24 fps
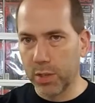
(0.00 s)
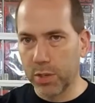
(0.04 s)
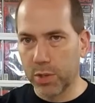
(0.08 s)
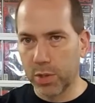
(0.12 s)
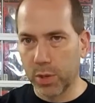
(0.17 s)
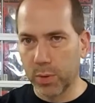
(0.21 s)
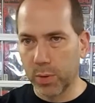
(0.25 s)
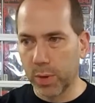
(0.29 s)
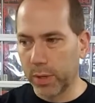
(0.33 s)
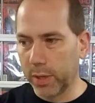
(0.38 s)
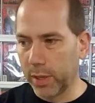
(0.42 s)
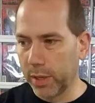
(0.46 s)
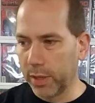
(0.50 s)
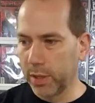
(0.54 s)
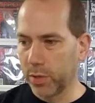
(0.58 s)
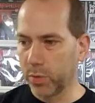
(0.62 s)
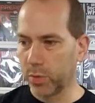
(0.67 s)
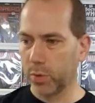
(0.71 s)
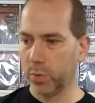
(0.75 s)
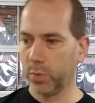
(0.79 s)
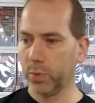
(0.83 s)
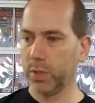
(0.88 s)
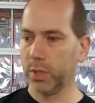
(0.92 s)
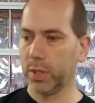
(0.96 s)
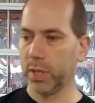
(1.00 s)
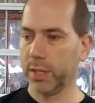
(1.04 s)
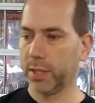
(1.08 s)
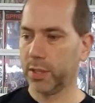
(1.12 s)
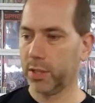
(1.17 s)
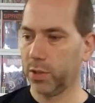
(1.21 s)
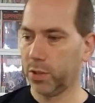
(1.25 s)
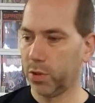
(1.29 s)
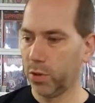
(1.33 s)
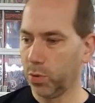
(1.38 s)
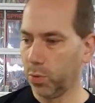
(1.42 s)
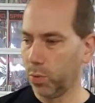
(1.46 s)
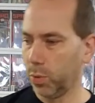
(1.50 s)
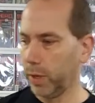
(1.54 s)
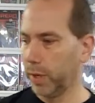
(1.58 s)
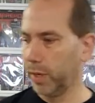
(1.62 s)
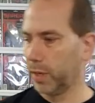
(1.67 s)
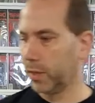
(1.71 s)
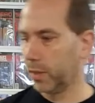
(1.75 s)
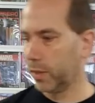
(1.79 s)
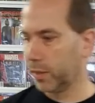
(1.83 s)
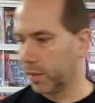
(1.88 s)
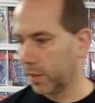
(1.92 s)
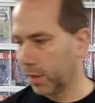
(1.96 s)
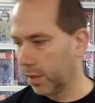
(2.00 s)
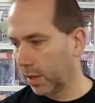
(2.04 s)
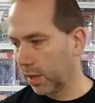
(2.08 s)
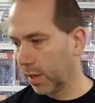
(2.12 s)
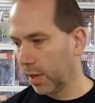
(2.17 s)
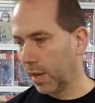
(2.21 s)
The turnaround on this one was less than 2 weeks.